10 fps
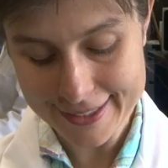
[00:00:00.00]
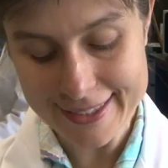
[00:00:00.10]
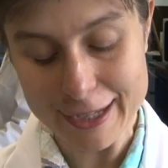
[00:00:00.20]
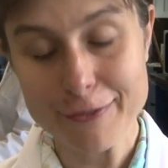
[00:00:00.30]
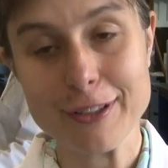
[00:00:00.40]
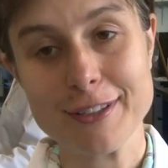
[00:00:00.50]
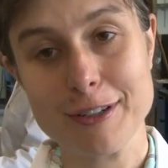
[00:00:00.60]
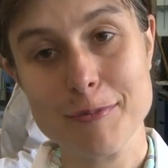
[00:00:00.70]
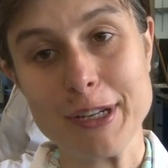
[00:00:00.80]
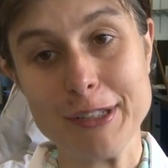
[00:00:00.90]
These scaffolds
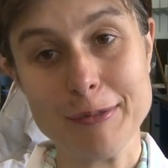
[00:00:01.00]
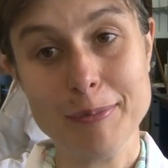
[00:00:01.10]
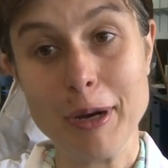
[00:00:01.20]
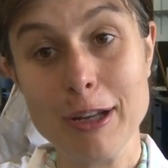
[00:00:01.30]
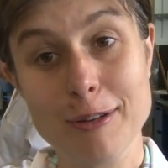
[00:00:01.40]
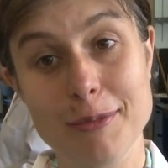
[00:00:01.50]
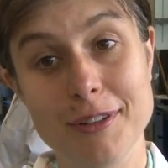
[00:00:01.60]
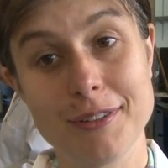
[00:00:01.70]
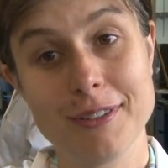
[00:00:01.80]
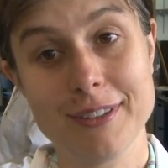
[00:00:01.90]
are made in
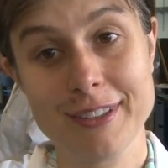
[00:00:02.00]
polymers